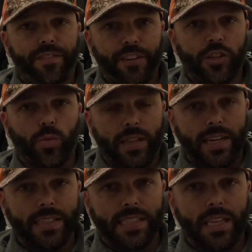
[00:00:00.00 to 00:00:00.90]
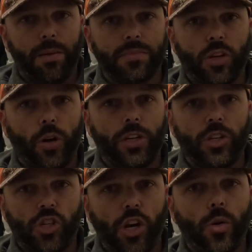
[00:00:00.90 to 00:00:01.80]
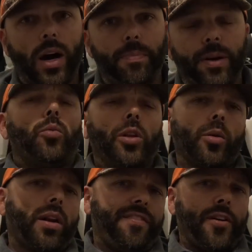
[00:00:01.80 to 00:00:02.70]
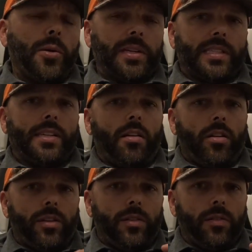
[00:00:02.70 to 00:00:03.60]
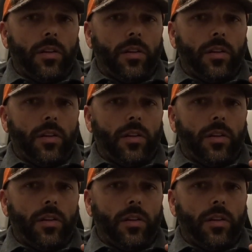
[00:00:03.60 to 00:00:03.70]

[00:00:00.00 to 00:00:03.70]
fish with eggs in them starting to show up. Really want to focus in on